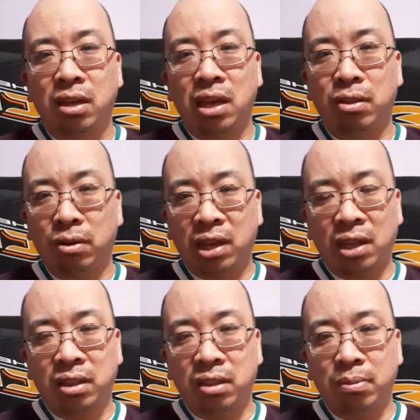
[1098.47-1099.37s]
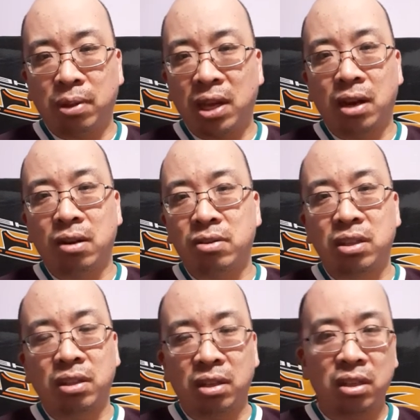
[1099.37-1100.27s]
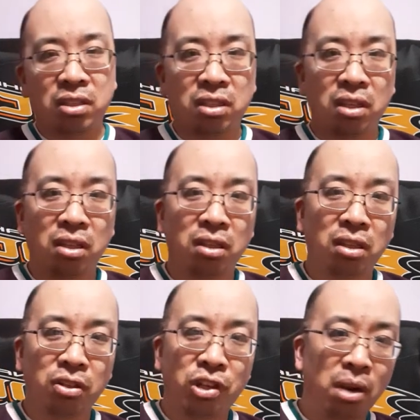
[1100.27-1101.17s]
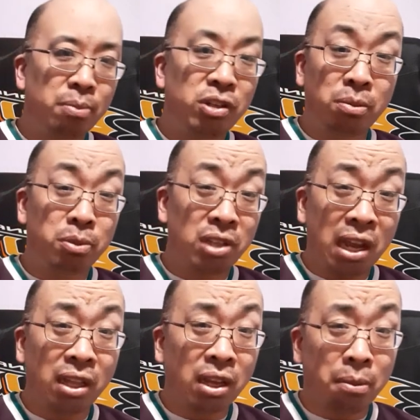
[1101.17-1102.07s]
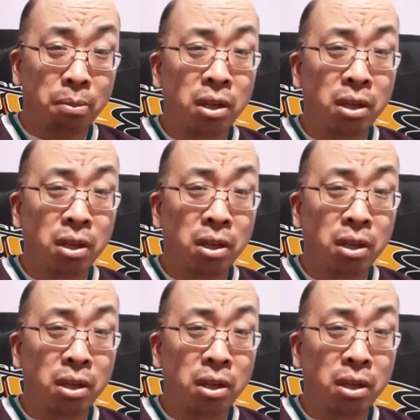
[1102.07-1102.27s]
and look at the players and the, the, the championship Stanley Cup